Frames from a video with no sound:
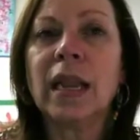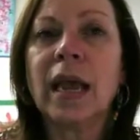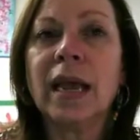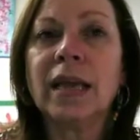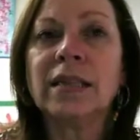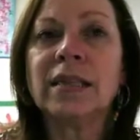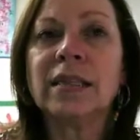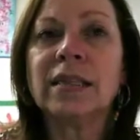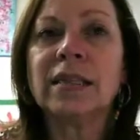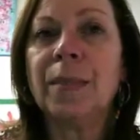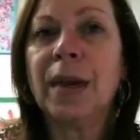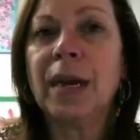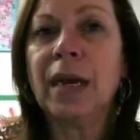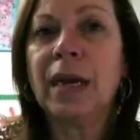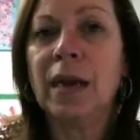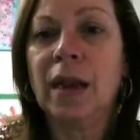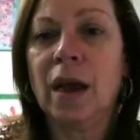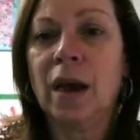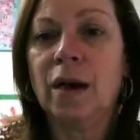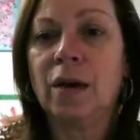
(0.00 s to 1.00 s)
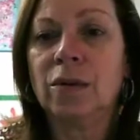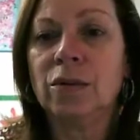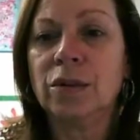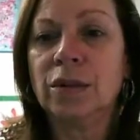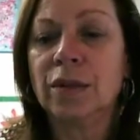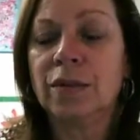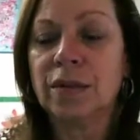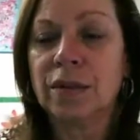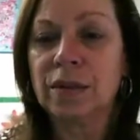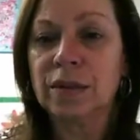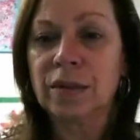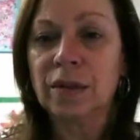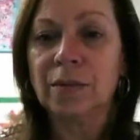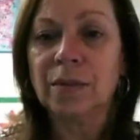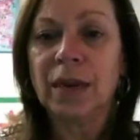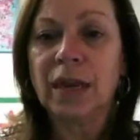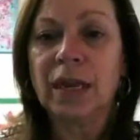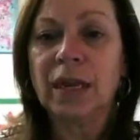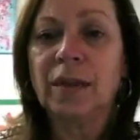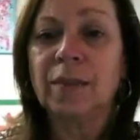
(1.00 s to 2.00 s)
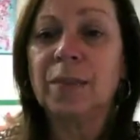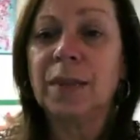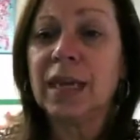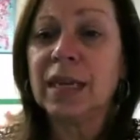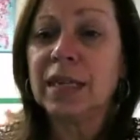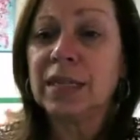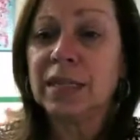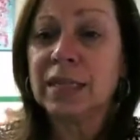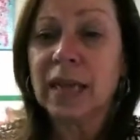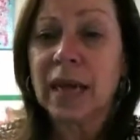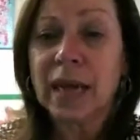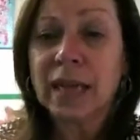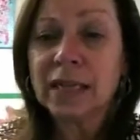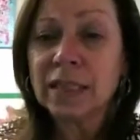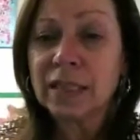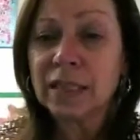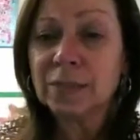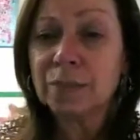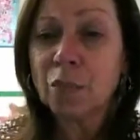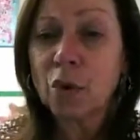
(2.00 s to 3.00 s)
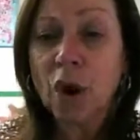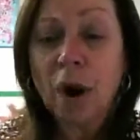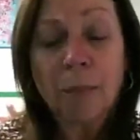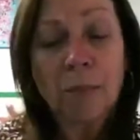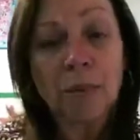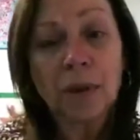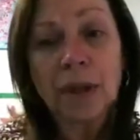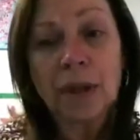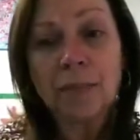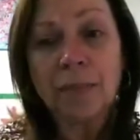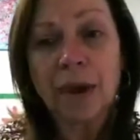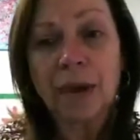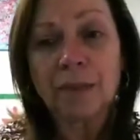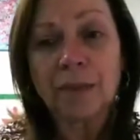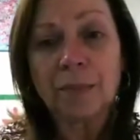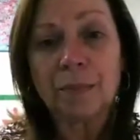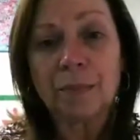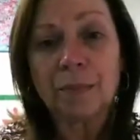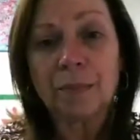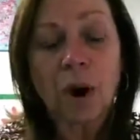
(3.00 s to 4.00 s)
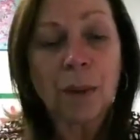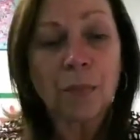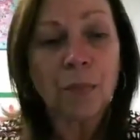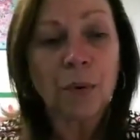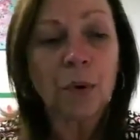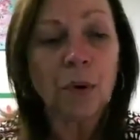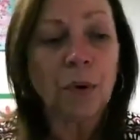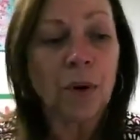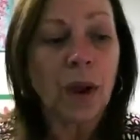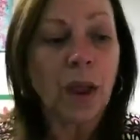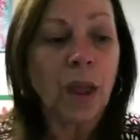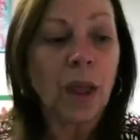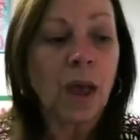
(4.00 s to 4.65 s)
let somebody know so that somebody can be assessed properly by the proper